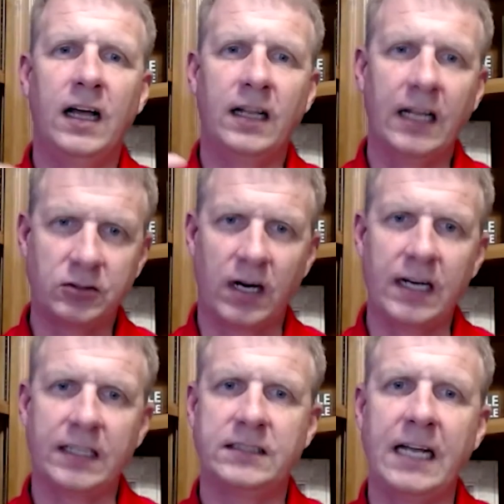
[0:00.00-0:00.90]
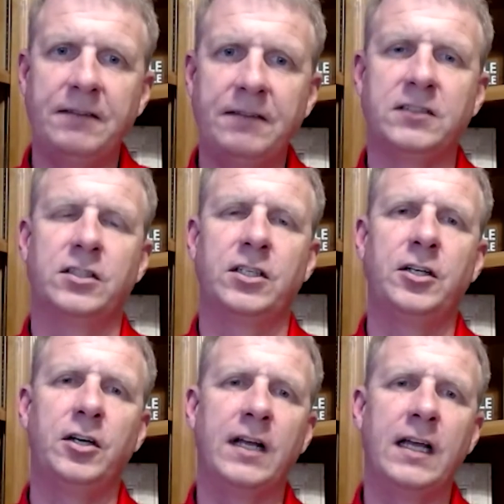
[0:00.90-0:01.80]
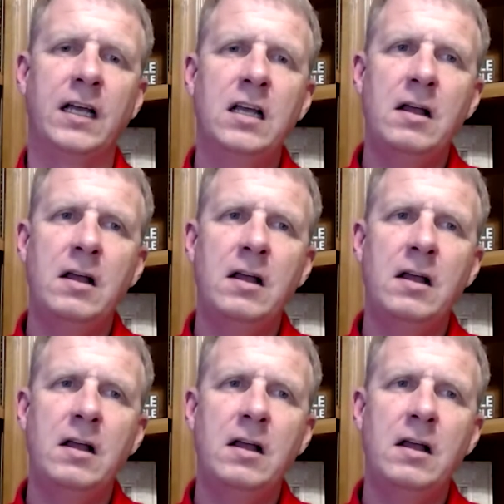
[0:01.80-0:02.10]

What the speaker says: Electronic Safety and Security.